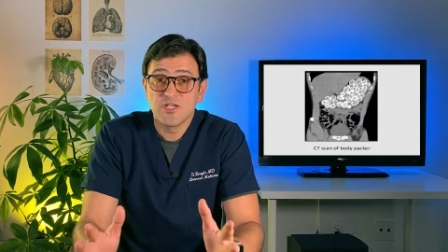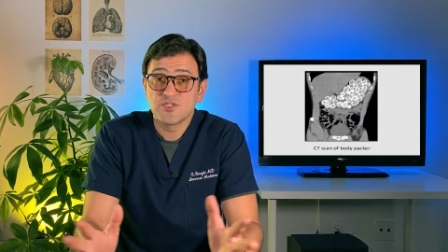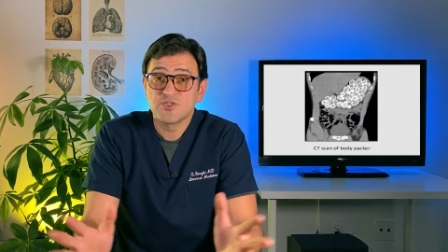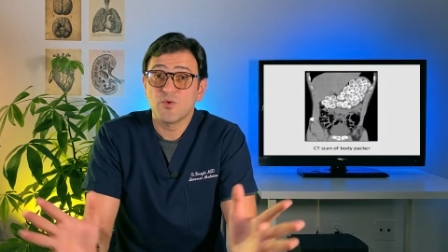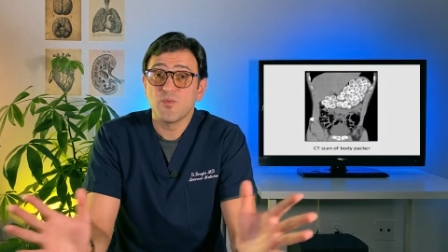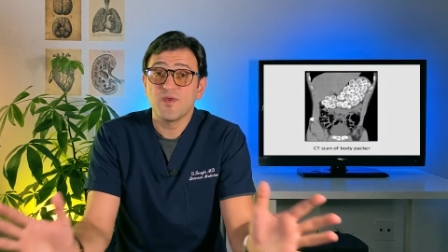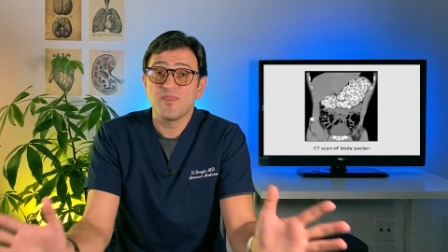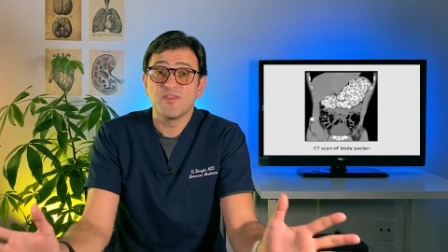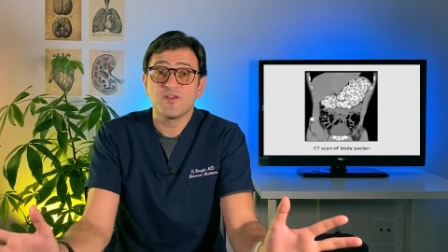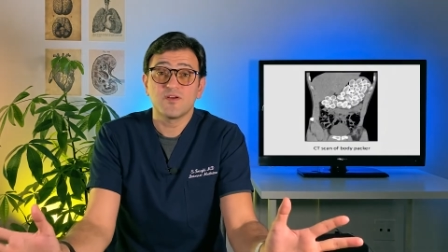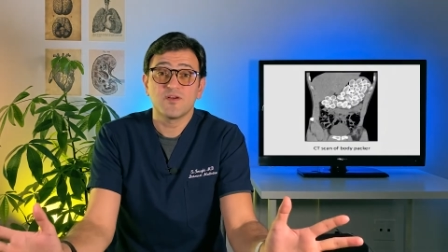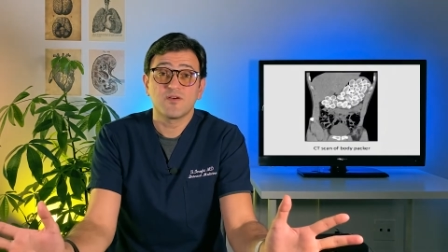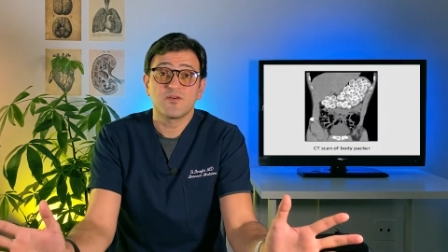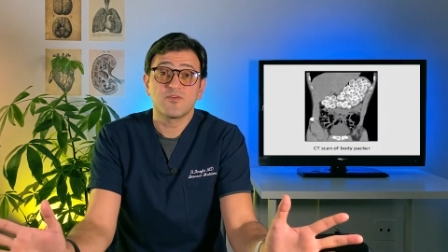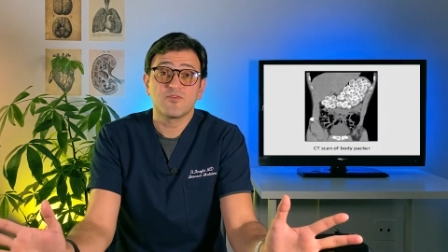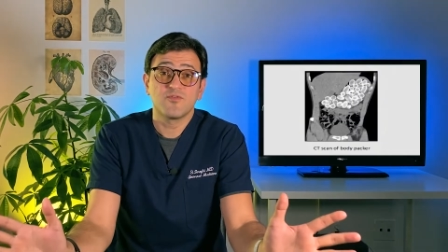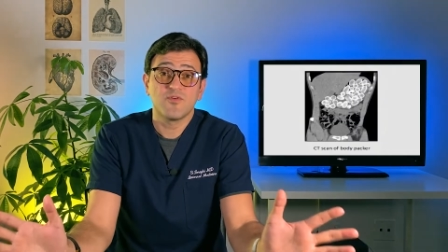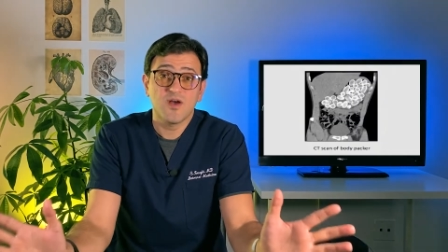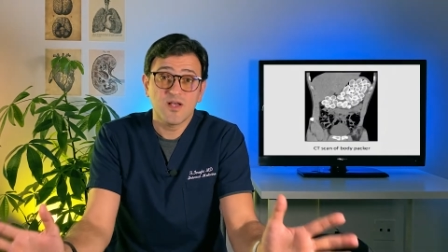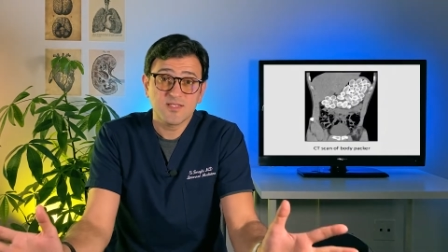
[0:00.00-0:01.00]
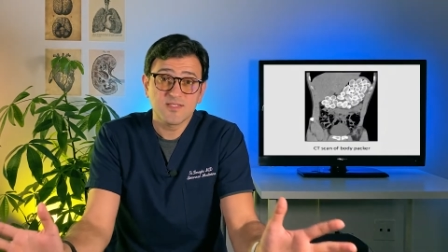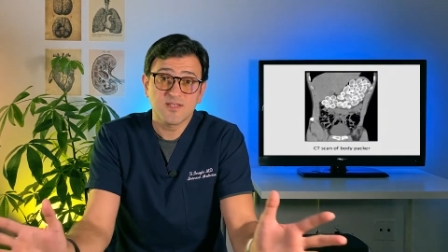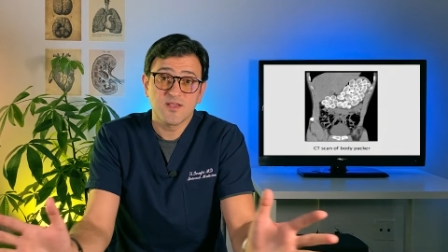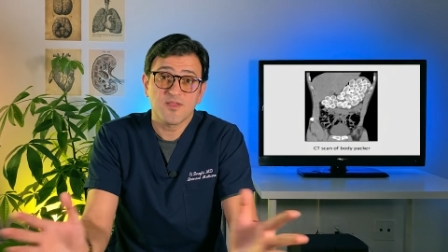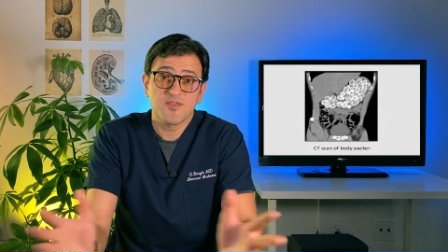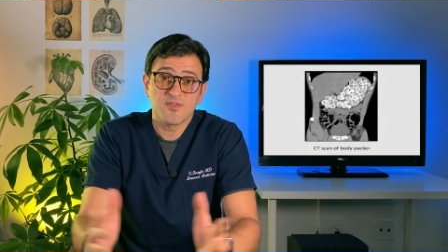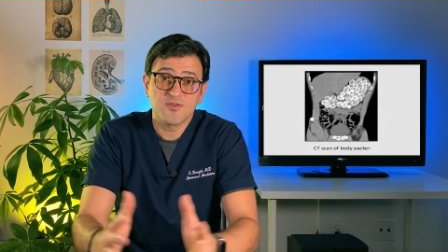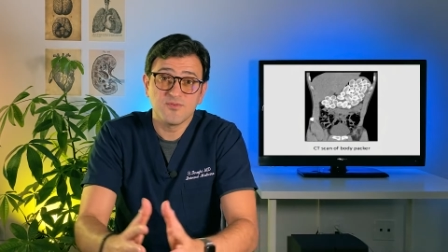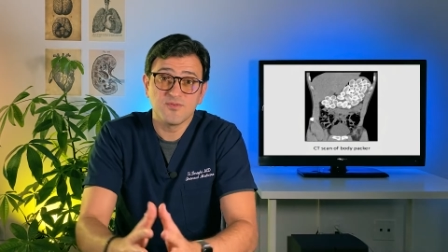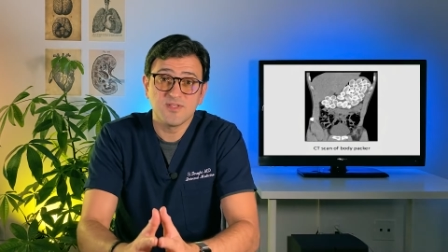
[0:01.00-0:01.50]
So when they're
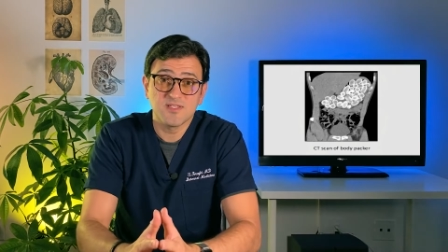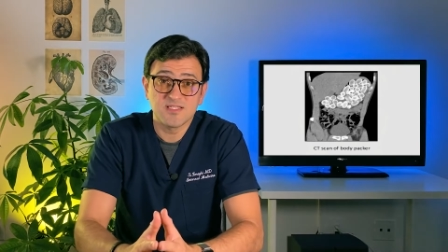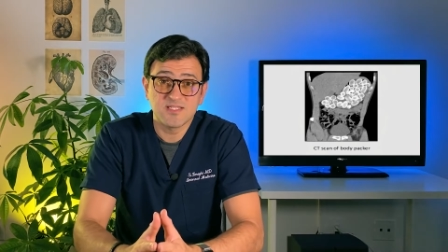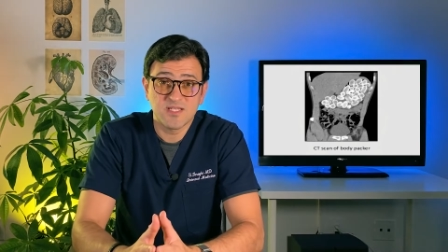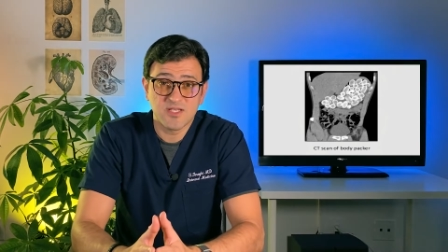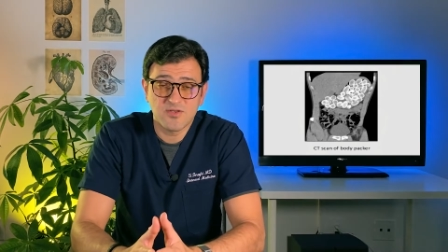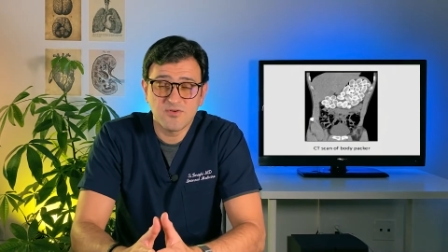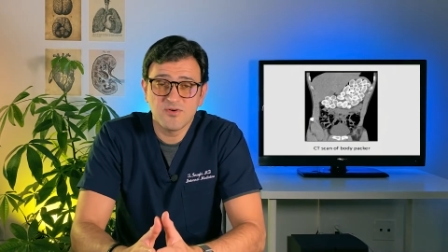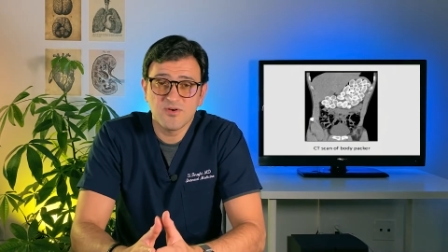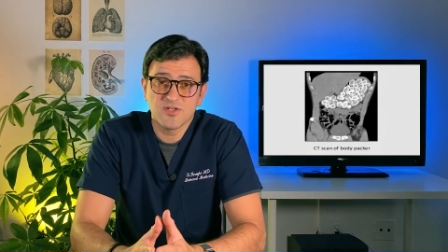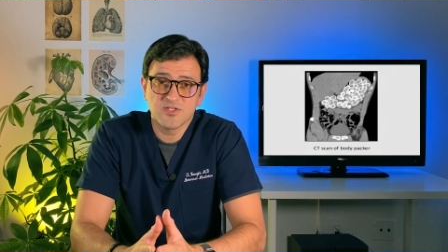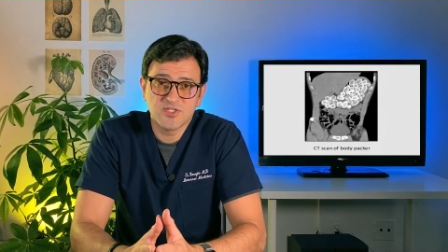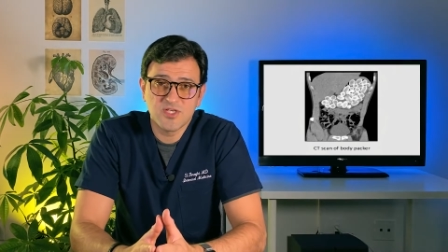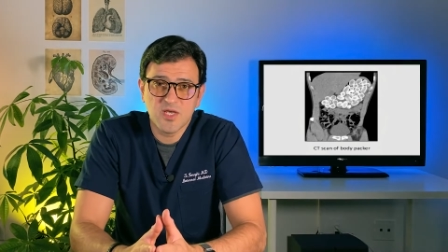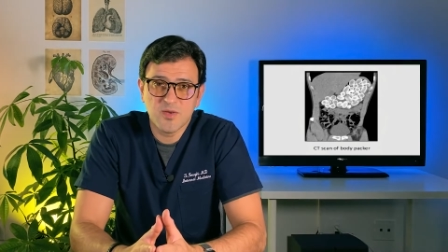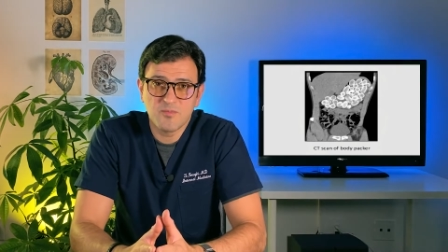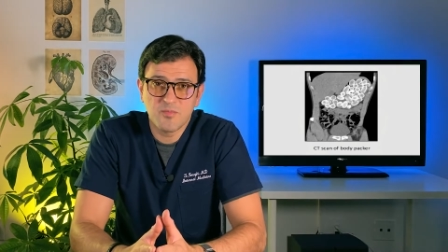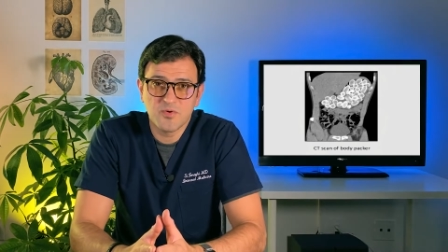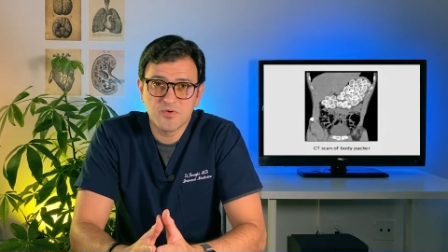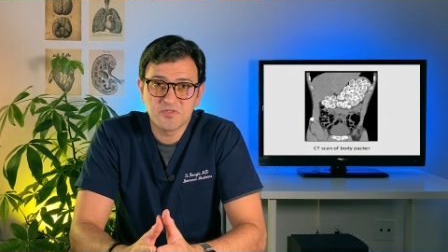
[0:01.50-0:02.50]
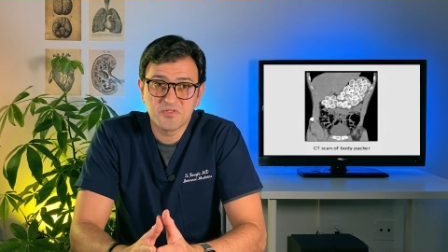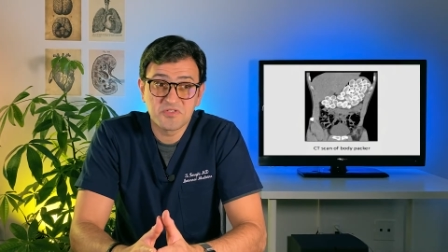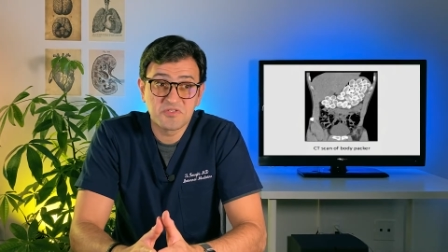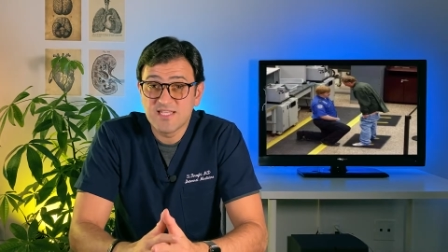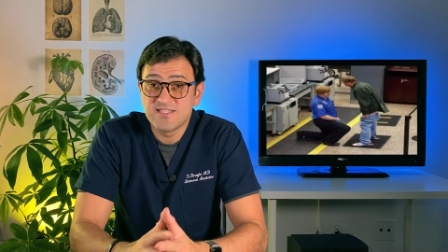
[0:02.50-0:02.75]
crossing through the security checkpoints,